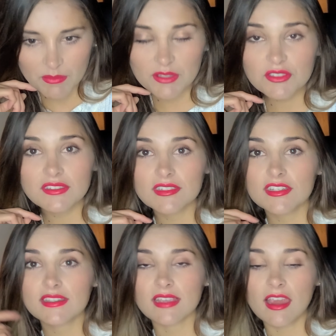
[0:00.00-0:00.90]
Because
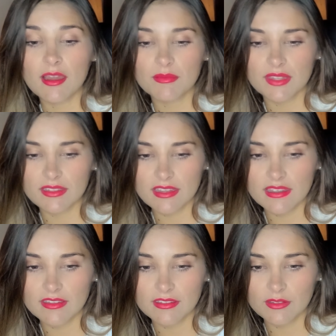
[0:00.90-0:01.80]
she's armed, that it,
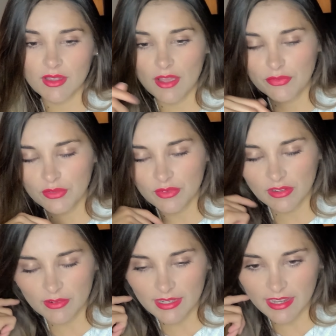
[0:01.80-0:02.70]
you have to be
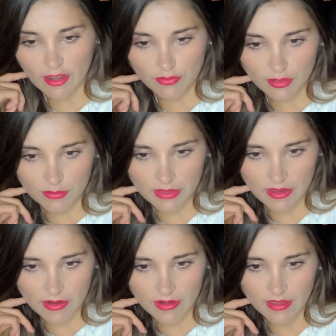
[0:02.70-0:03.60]
really careful with
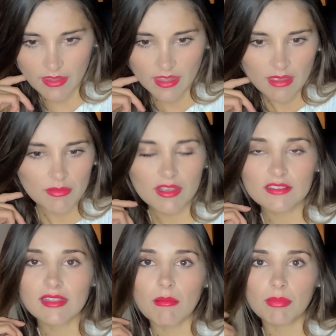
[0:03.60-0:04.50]
her.
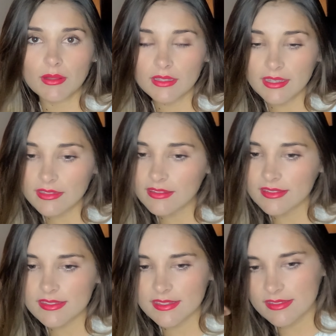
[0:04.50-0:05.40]
Because a bullet
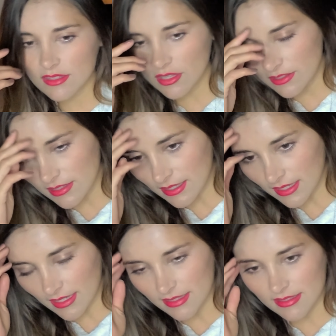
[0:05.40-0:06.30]
is, is not
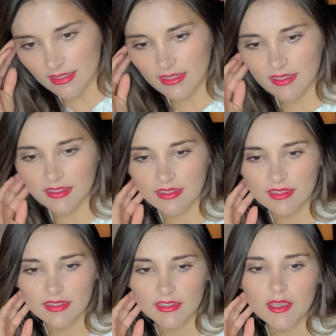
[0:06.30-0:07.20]
as uh,
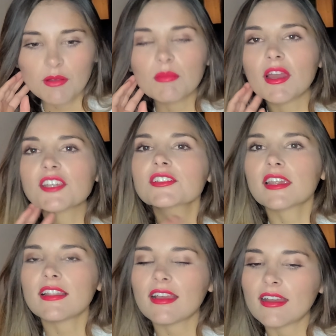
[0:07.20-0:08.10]

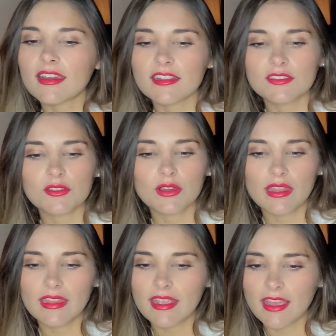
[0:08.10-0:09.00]
martial arts or any